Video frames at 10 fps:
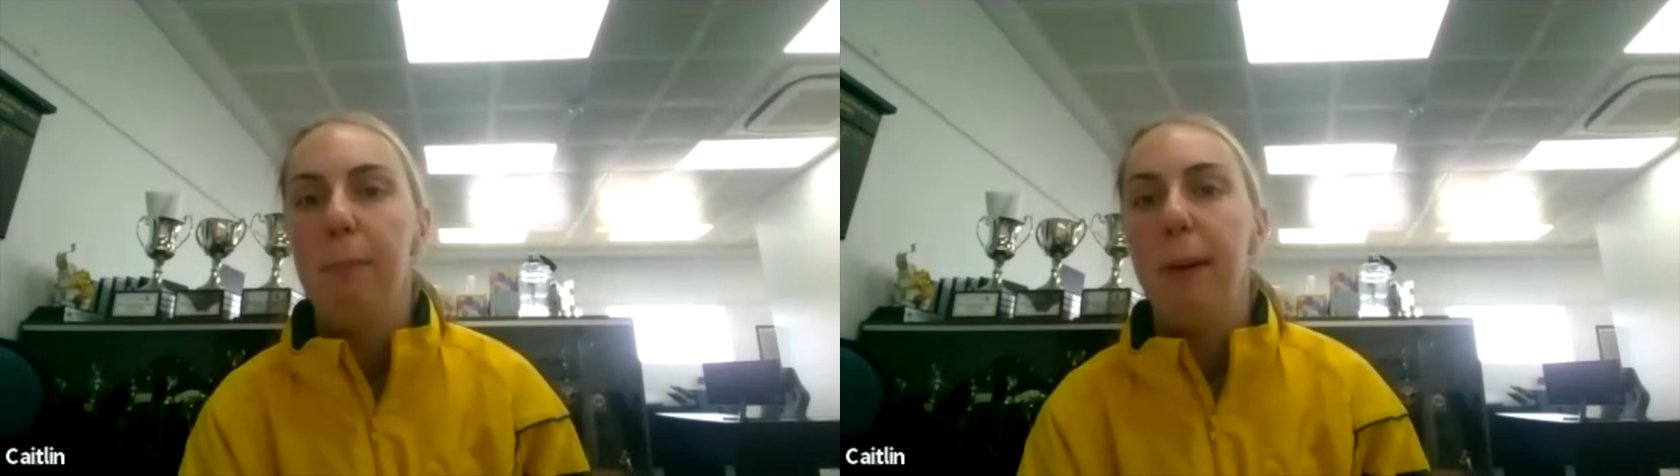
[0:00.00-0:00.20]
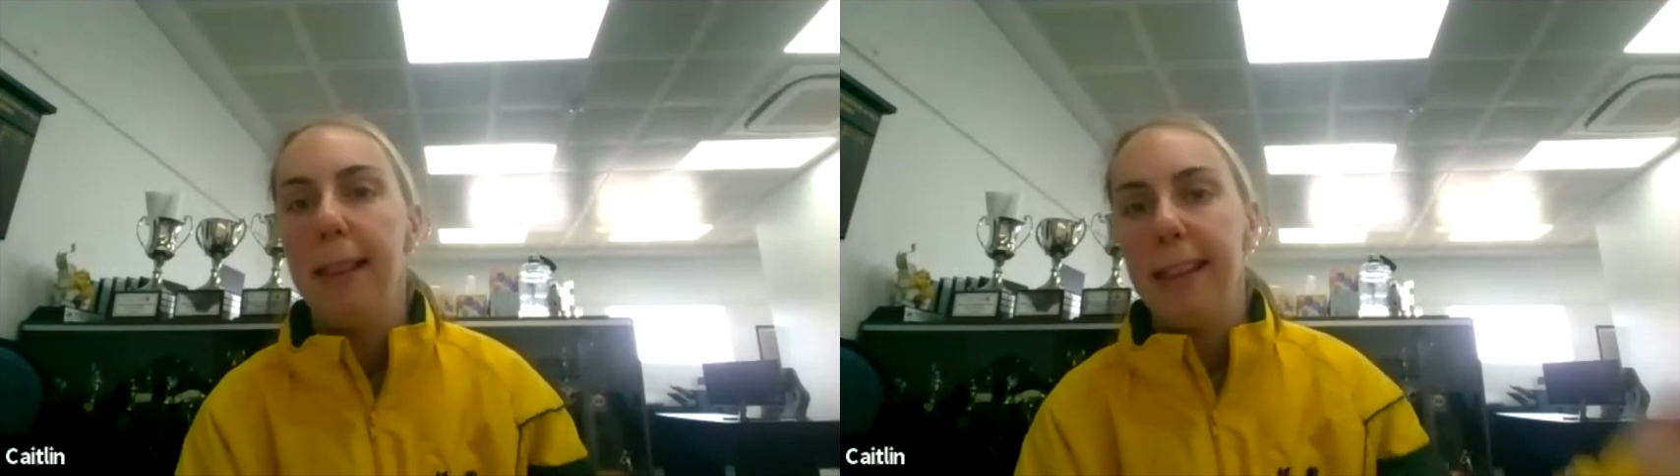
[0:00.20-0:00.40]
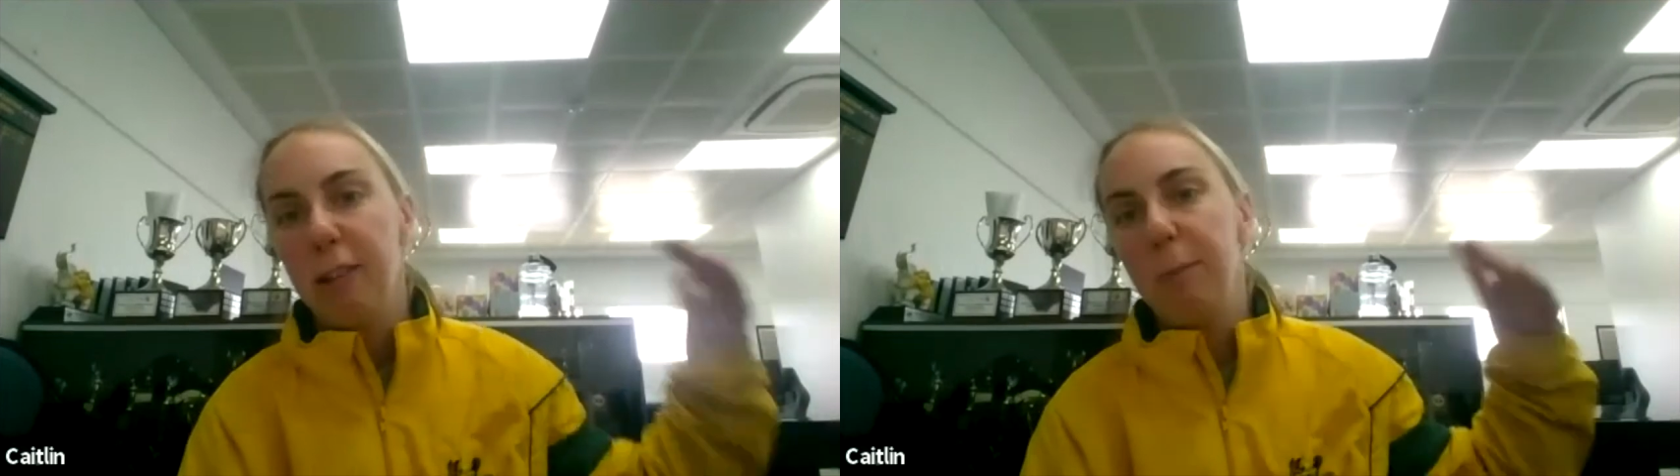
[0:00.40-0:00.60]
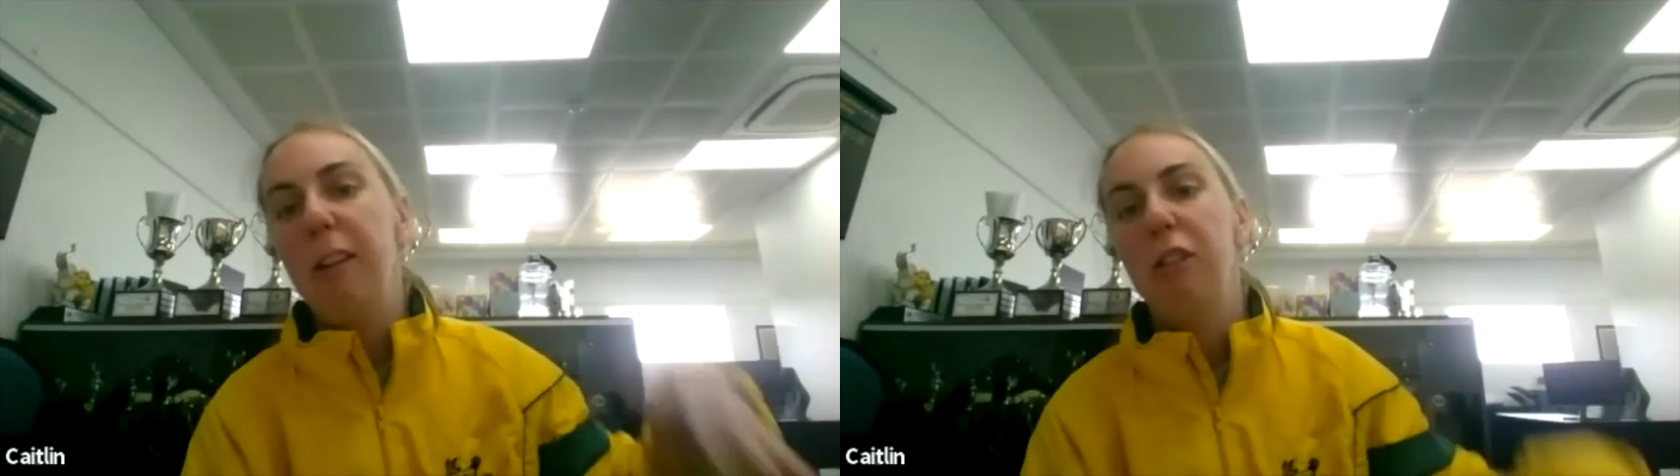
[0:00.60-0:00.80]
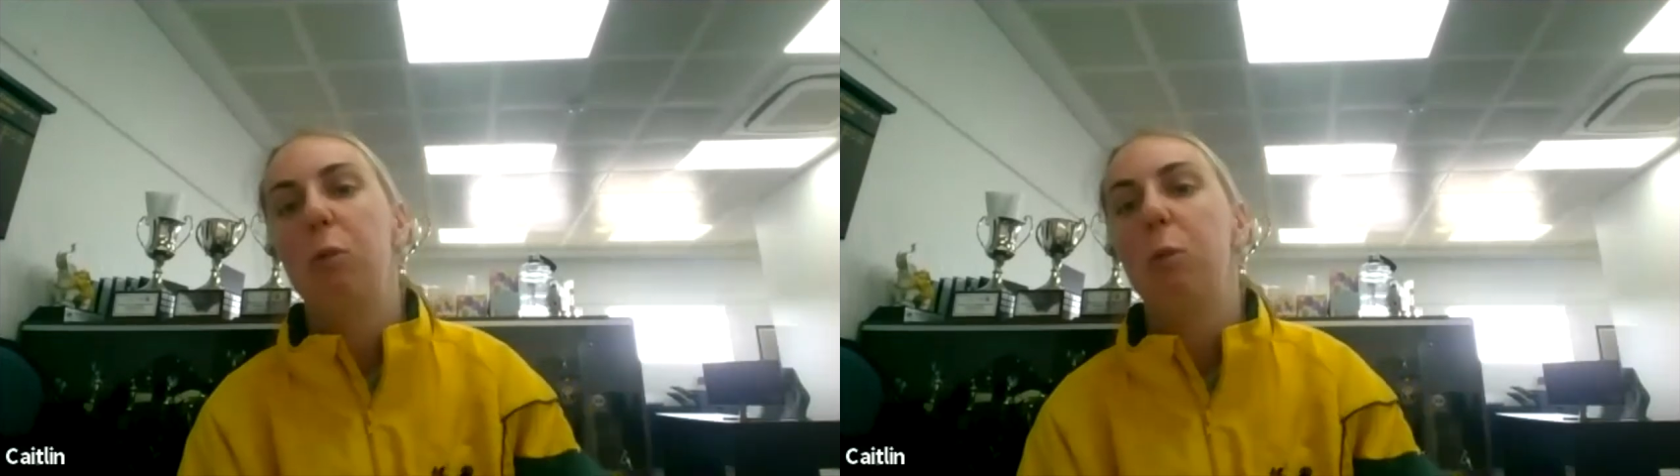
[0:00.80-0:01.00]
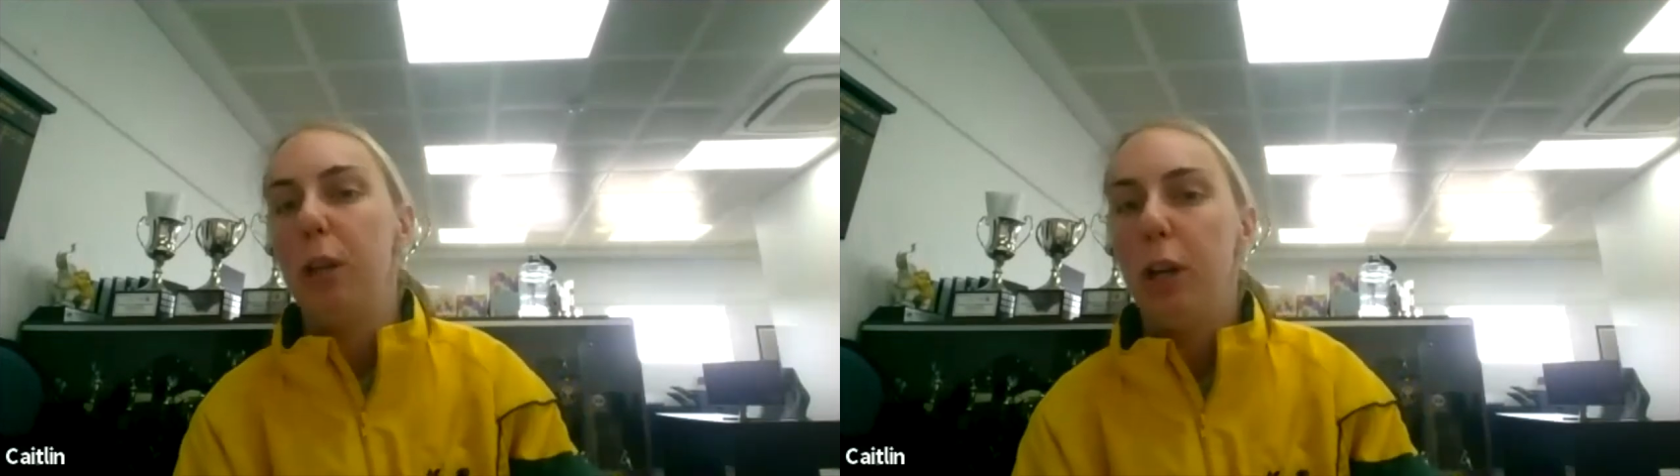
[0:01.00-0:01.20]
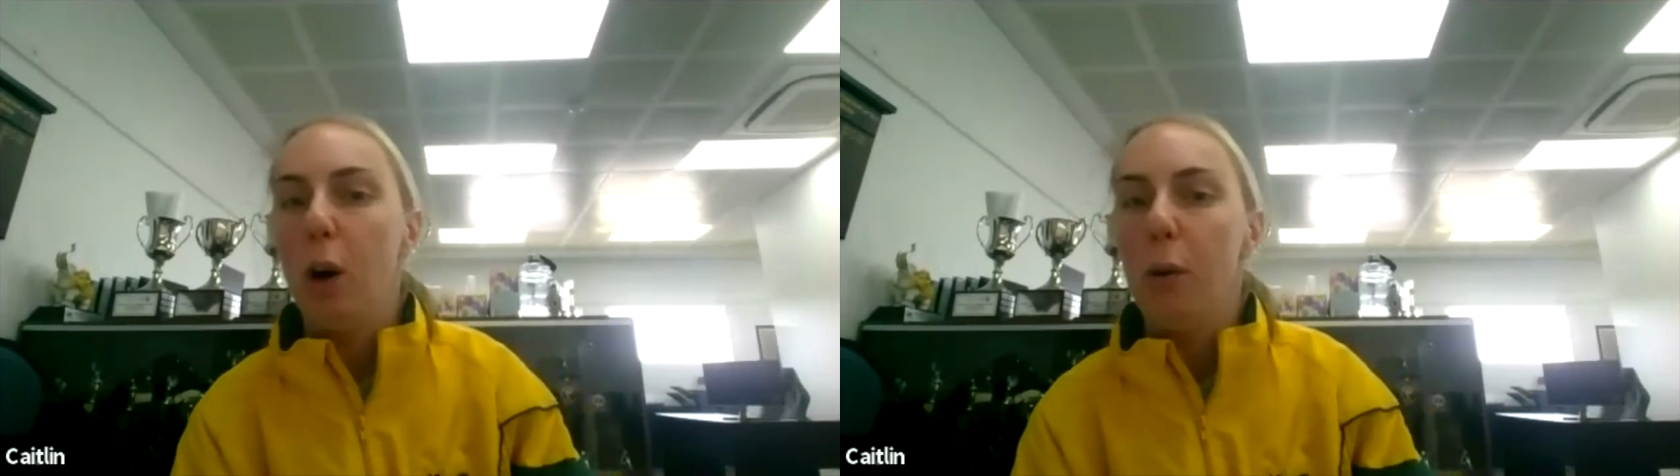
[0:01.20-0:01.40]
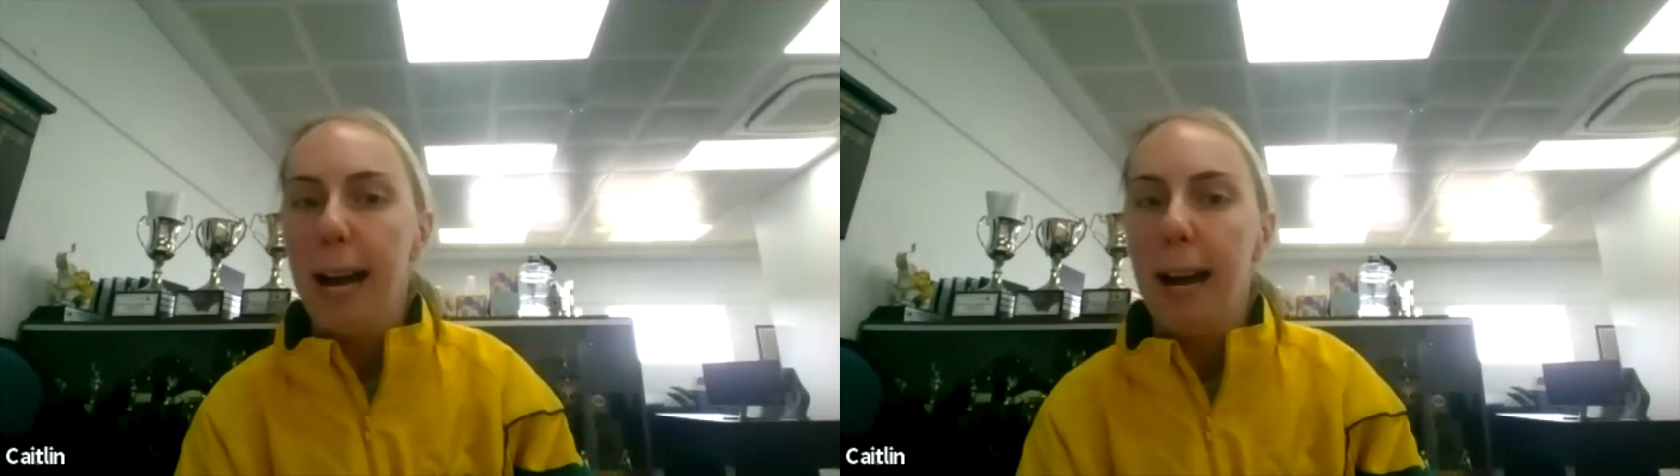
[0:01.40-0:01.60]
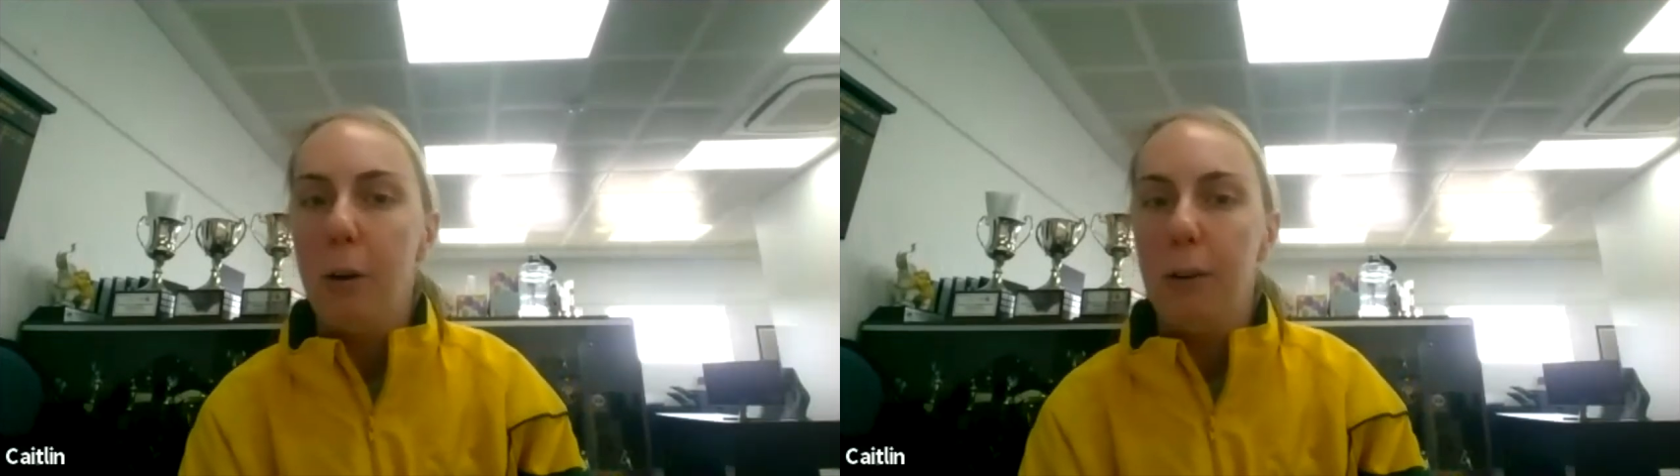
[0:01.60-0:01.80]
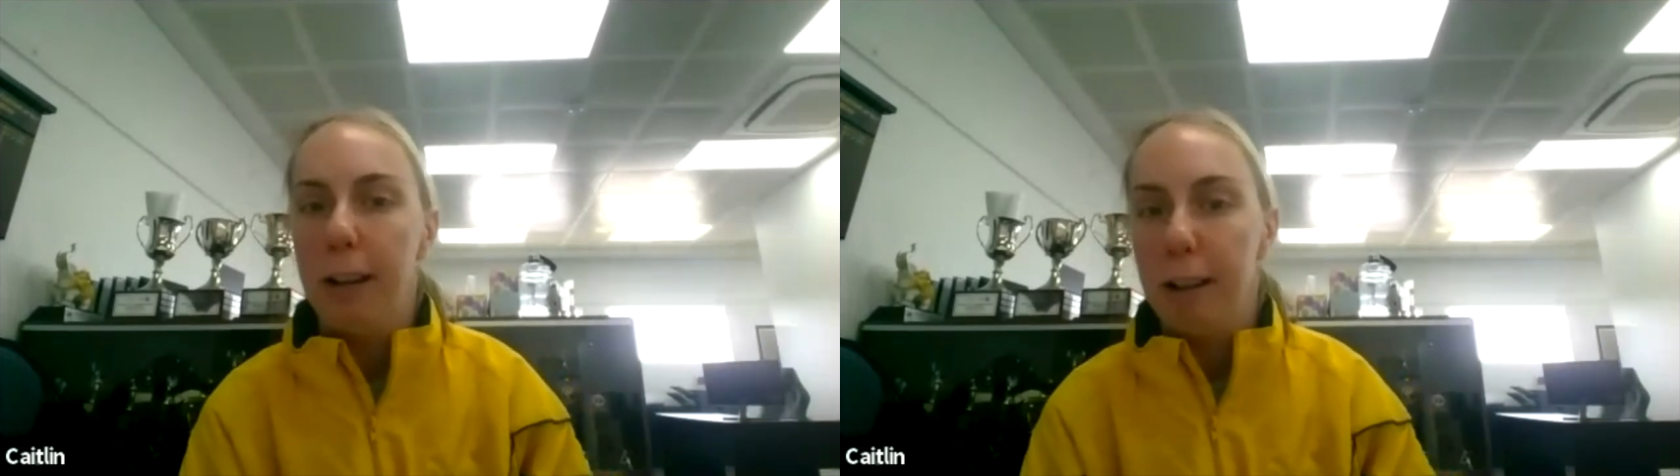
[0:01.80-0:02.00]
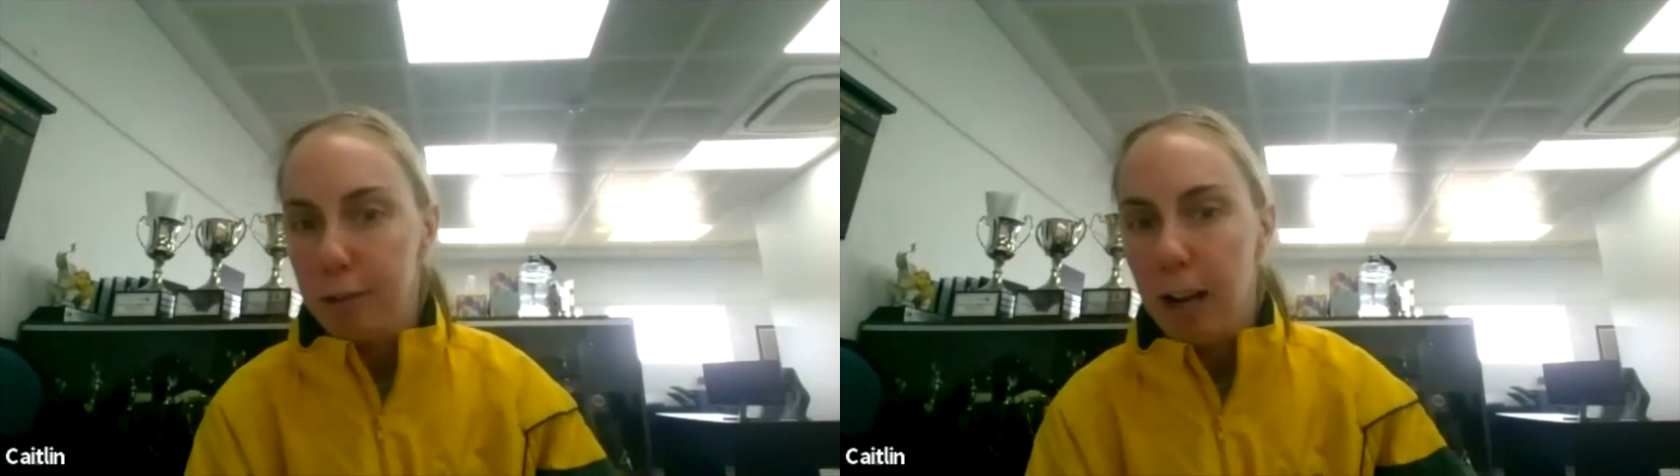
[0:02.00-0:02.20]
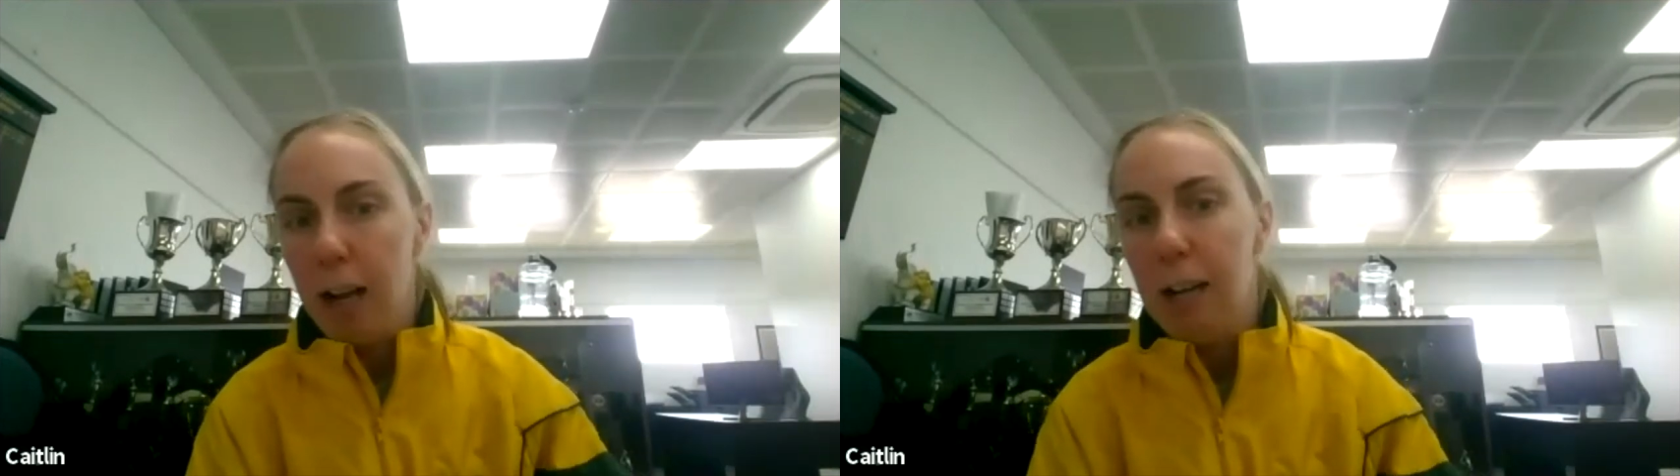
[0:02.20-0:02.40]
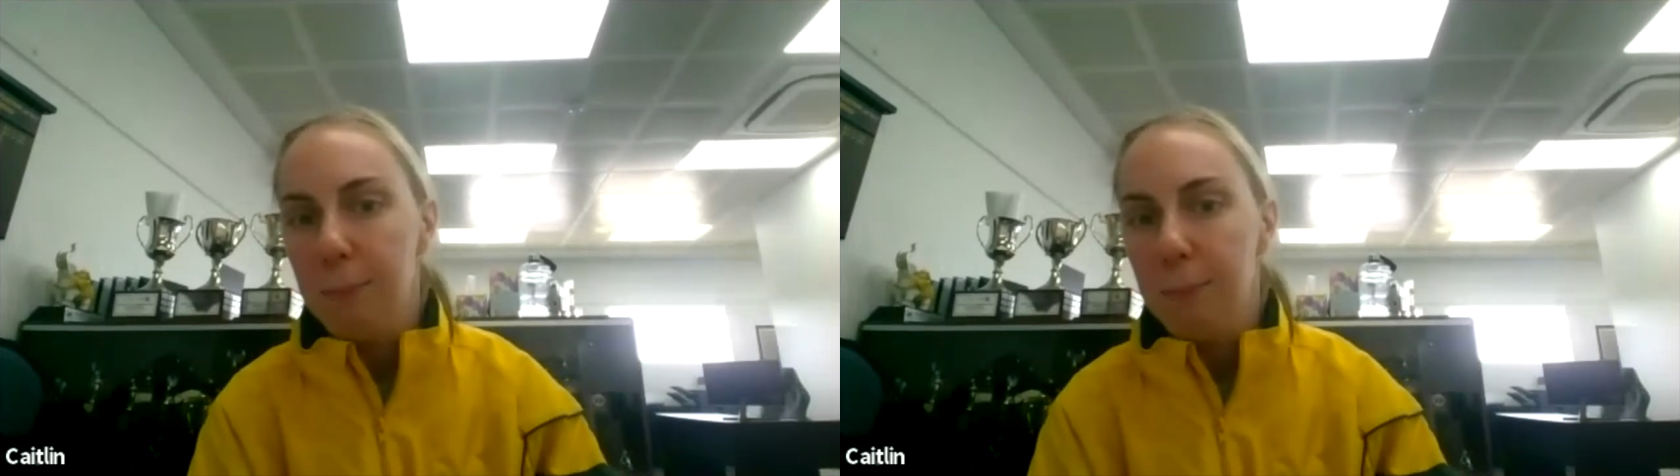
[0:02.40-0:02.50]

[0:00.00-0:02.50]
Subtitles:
but their smashes wouldn't go down as far